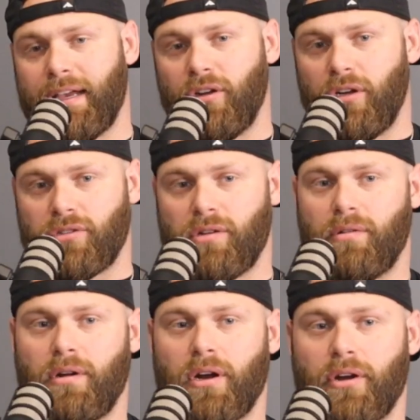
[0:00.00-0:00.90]
could
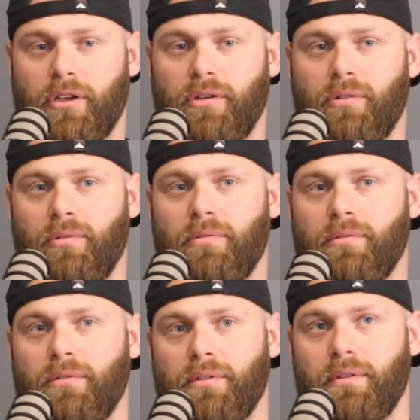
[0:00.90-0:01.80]
also argue,
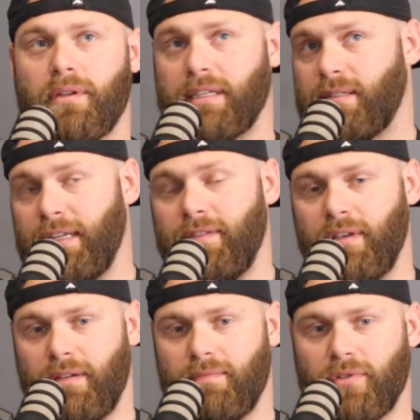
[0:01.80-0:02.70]
like
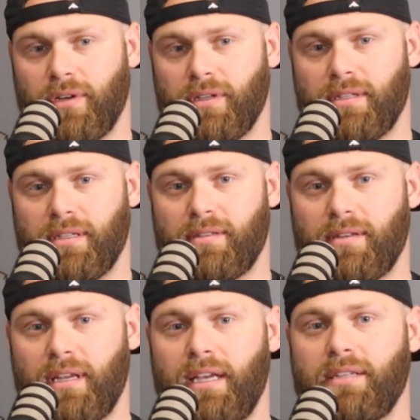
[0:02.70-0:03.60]
Stevie, for
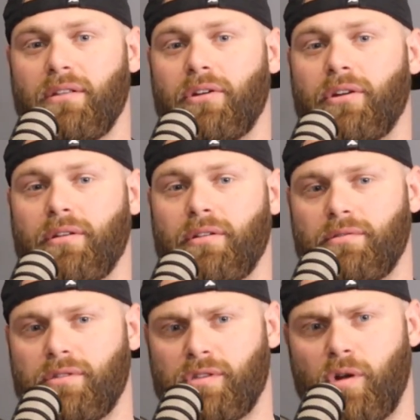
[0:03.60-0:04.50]
instance, he's learned
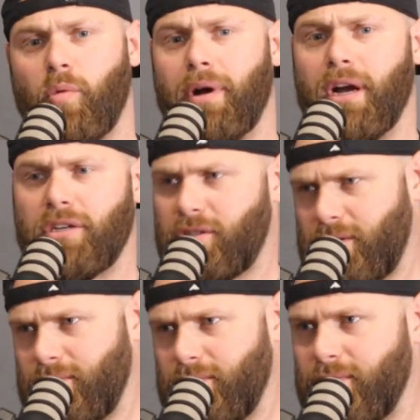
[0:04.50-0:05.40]
so
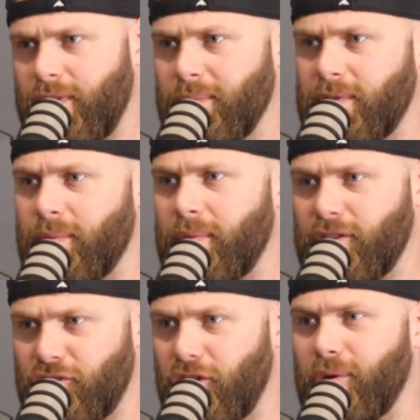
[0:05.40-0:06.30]
much from some of
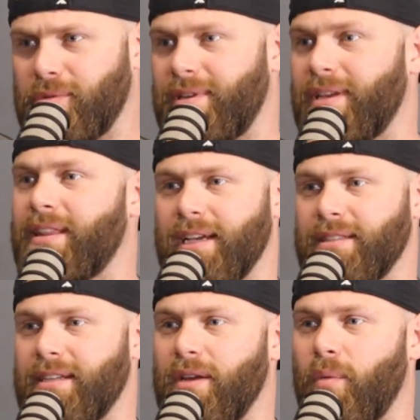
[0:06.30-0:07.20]
the shows and
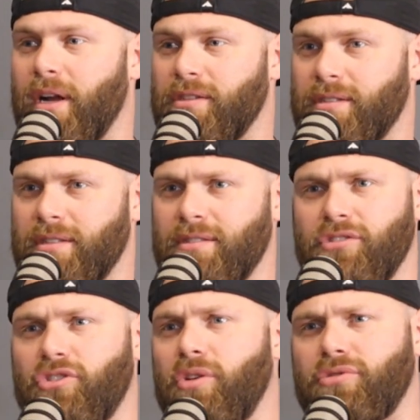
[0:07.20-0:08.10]
things that he watches, because the
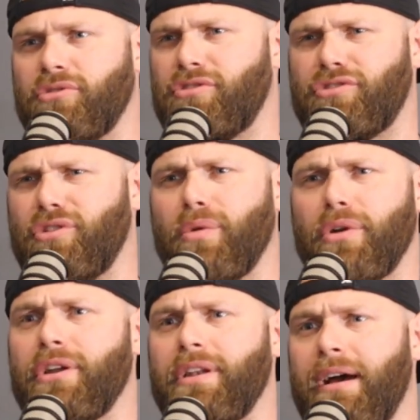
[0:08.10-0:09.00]
shows are just so
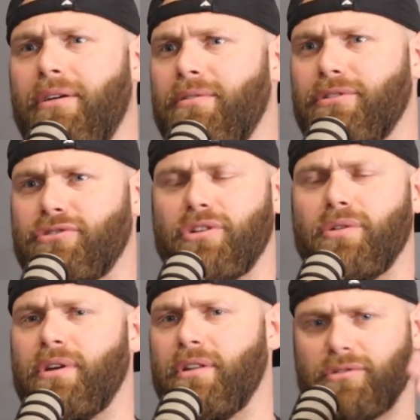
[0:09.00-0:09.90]
good now. They're so
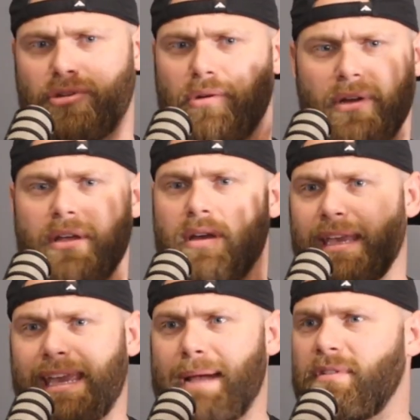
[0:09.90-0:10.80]
good. They're so
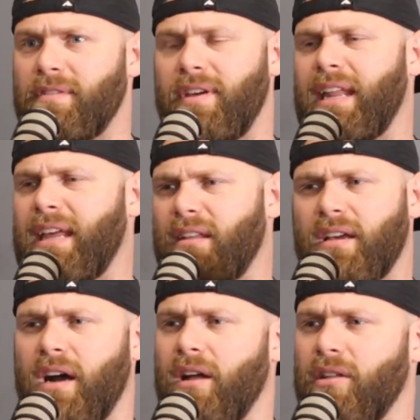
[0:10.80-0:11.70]
captivating. The
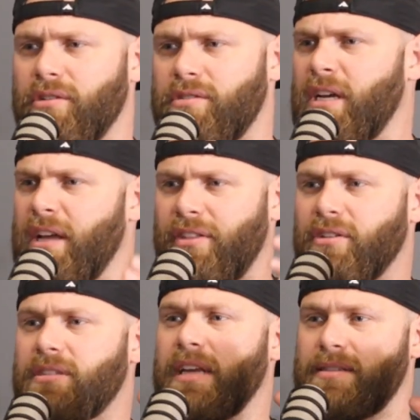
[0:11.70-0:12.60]
colors.
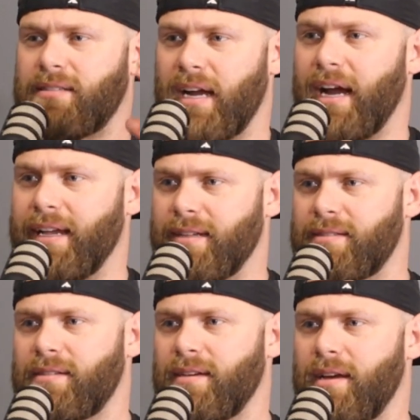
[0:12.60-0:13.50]
There's a science.